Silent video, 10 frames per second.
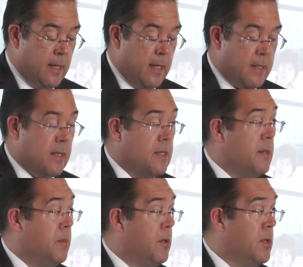as a
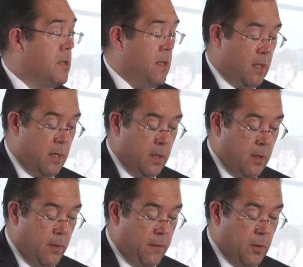stimulus
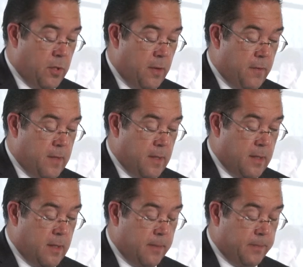to future visits.